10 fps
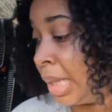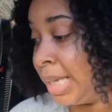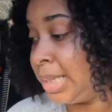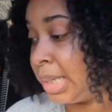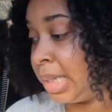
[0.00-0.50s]

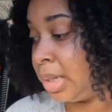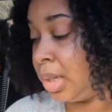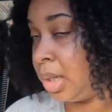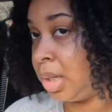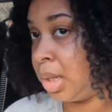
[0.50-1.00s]
That's it.
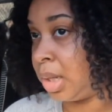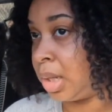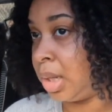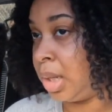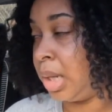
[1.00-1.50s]

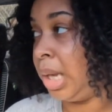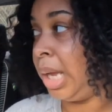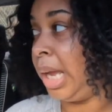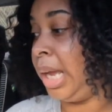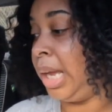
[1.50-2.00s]

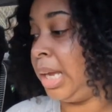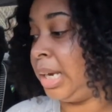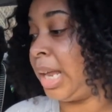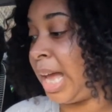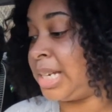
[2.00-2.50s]

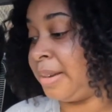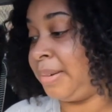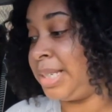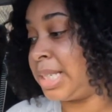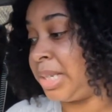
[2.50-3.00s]
And I
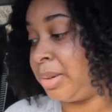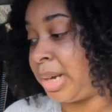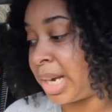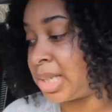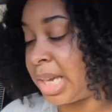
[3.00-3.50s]
definitely still
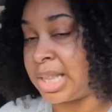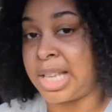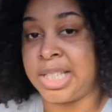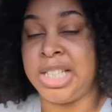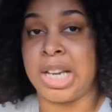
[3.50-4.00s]
gotta take
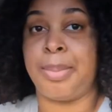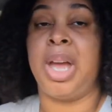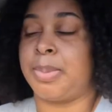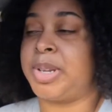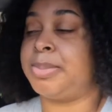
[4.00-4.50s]
that TJ.
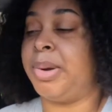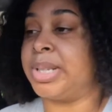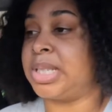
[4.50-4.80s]
I'm supposed to be